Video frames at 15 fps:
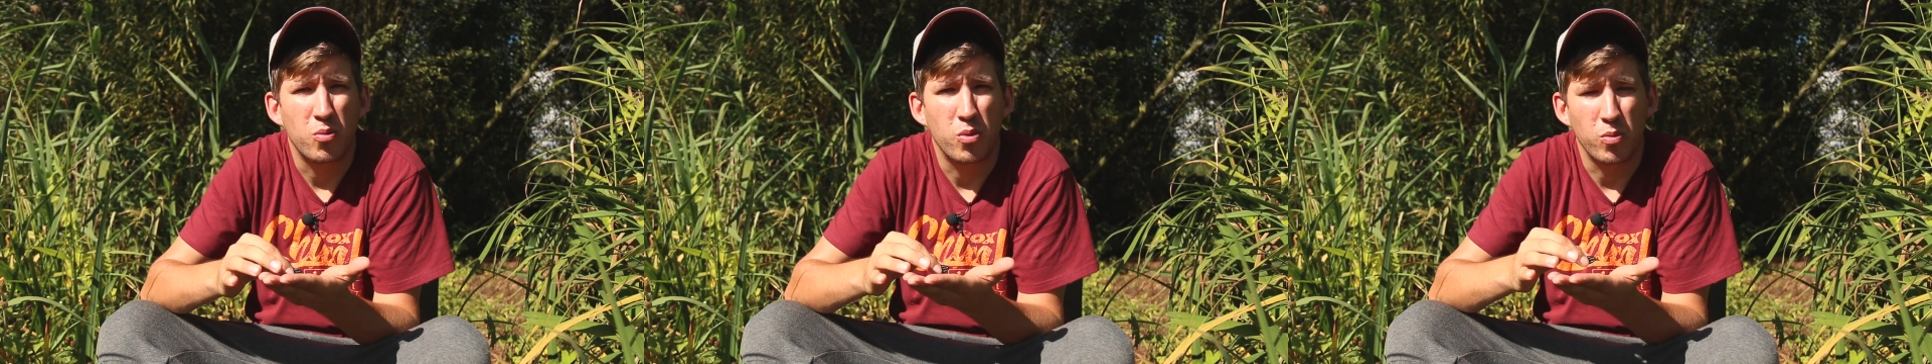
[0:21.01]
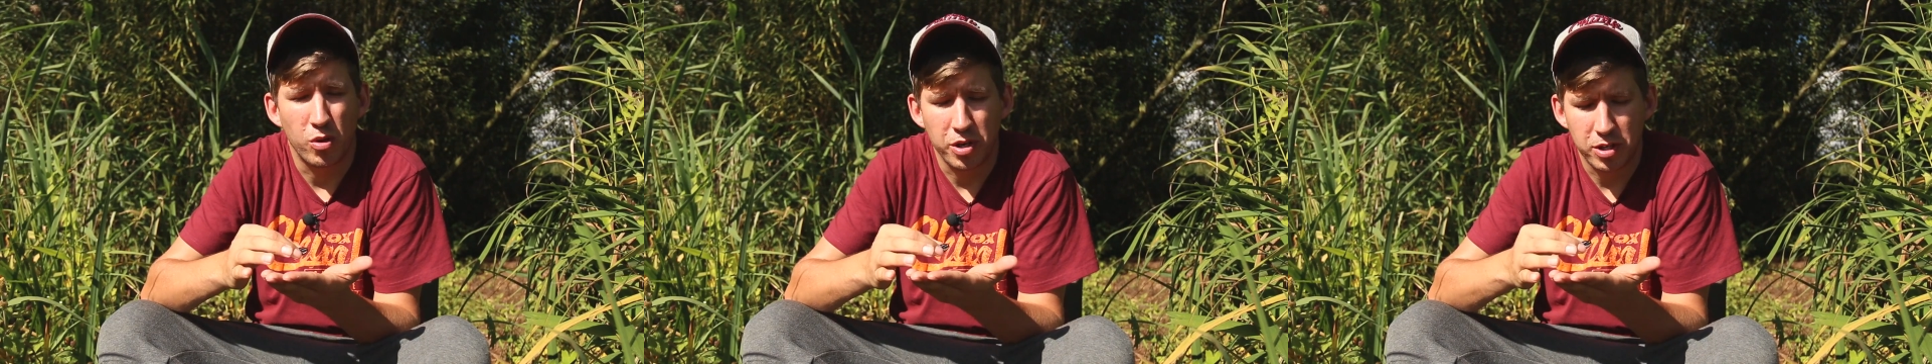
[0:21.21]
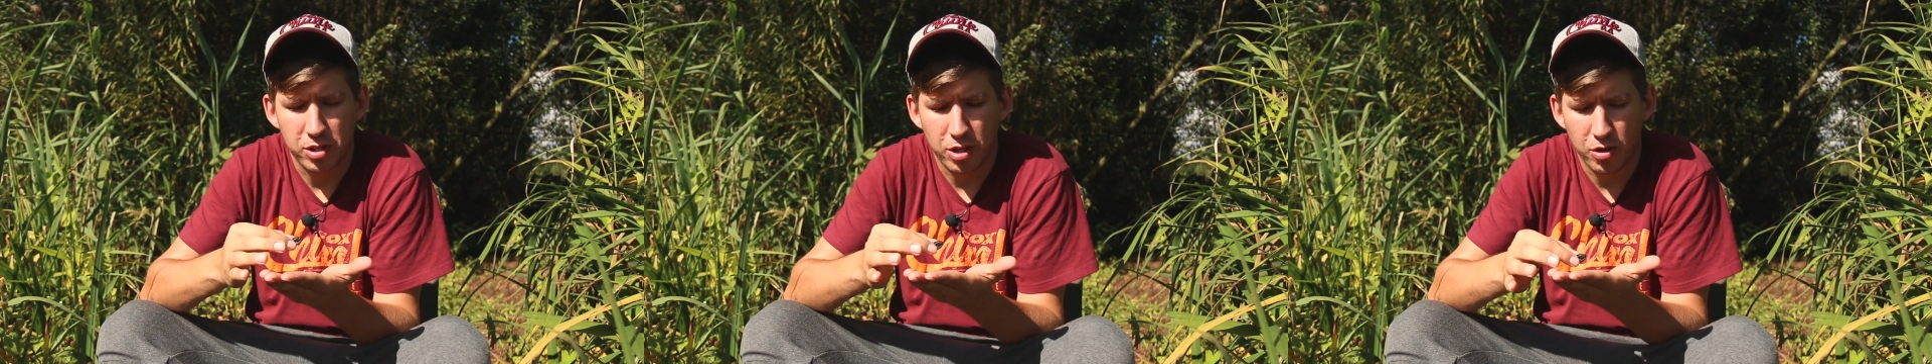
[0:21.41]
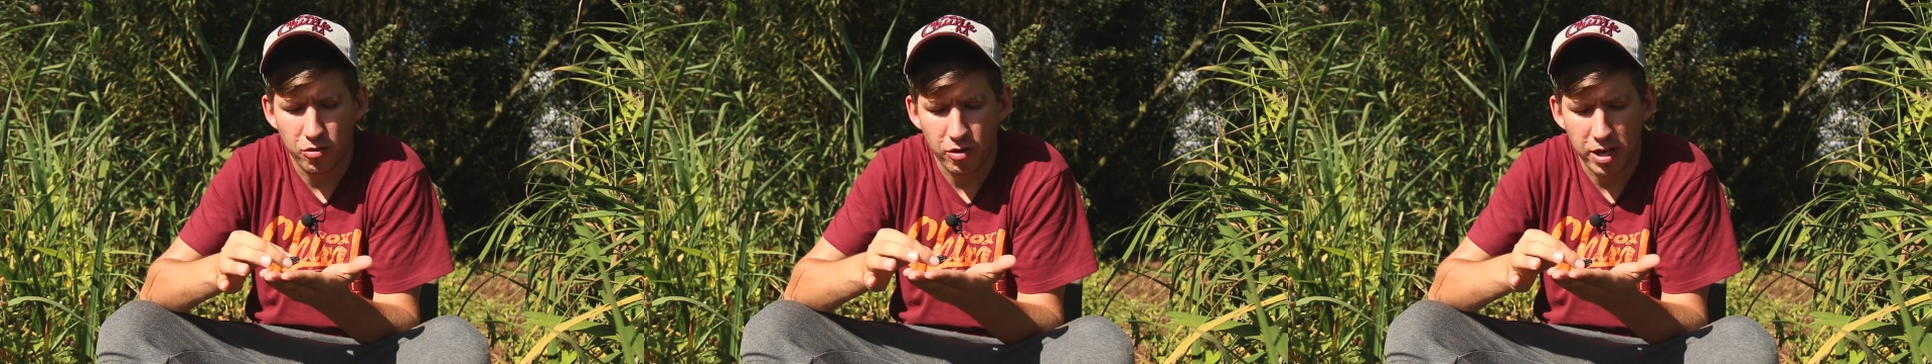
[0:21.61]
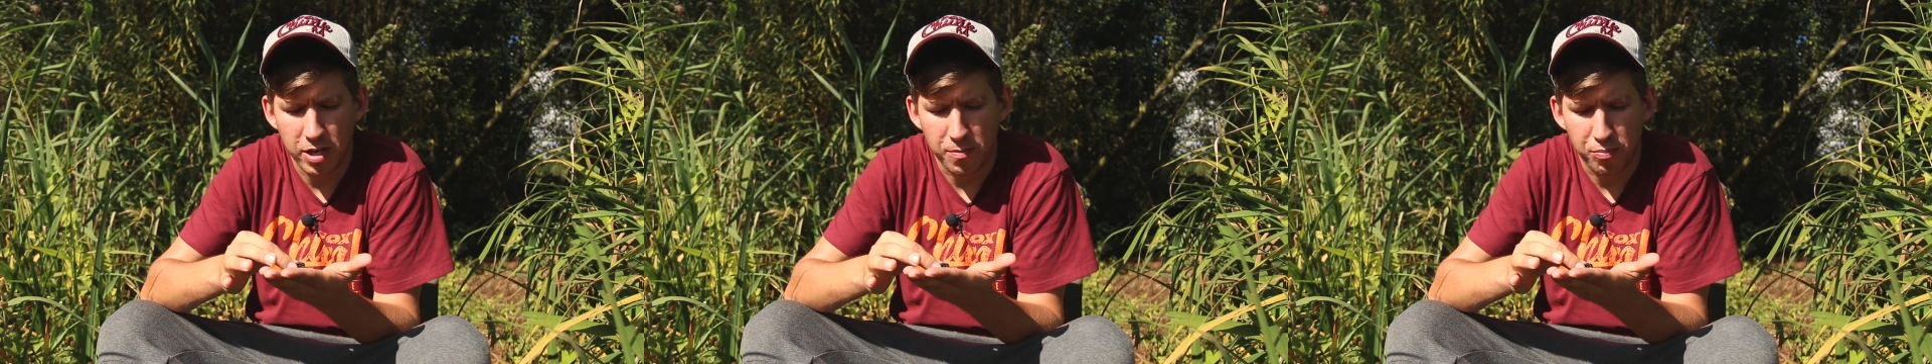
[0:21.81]
we wanted to
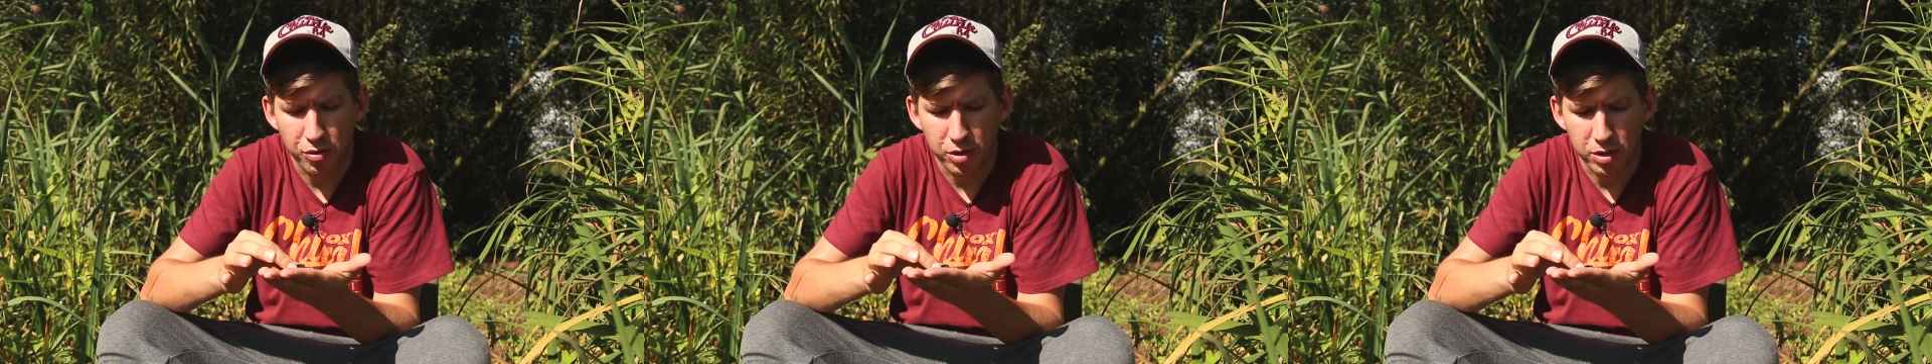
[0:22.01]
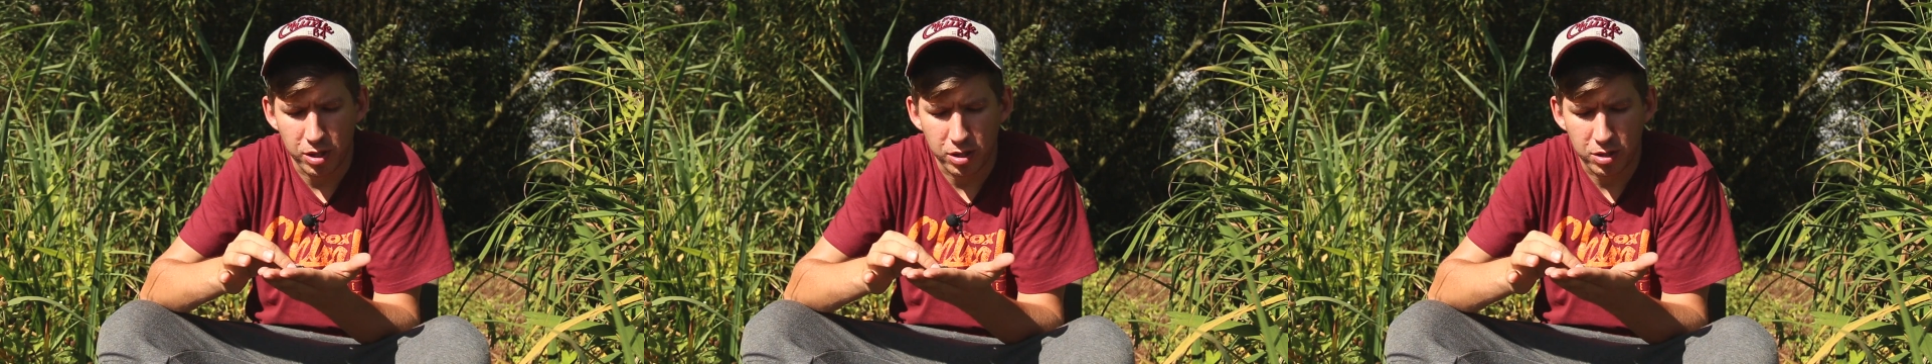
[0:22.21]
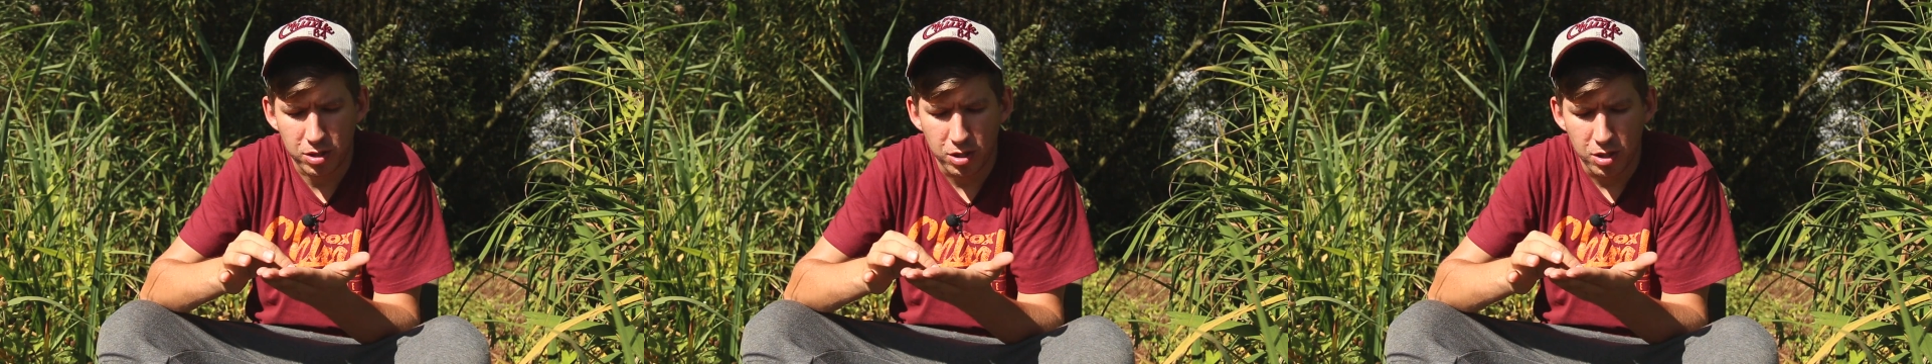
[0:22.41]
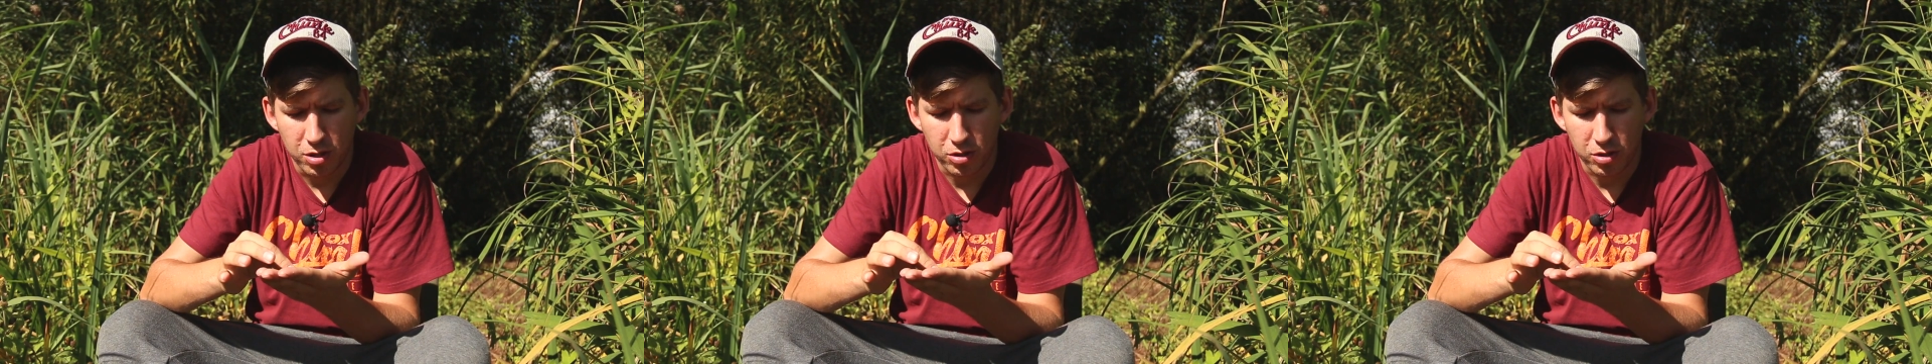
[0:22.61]
create a product